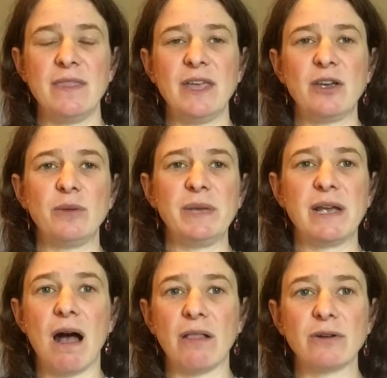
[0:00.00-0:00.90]
They could be
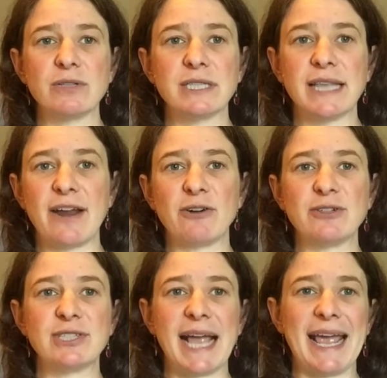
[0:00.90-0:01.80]
colors,
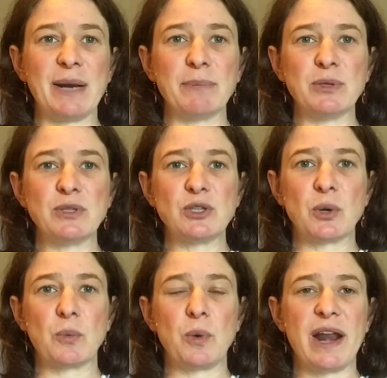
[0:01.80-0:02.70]
letters, animals,
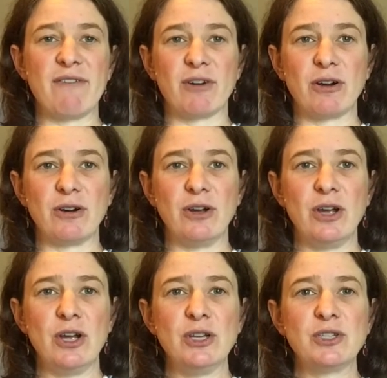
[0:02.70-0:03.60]
or whatever.
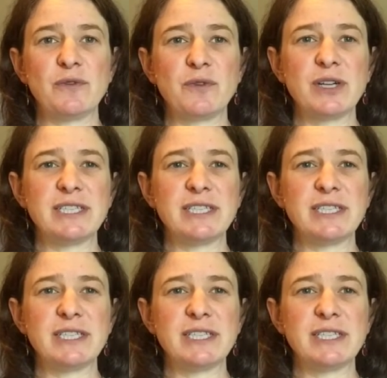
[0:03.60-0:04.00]
So for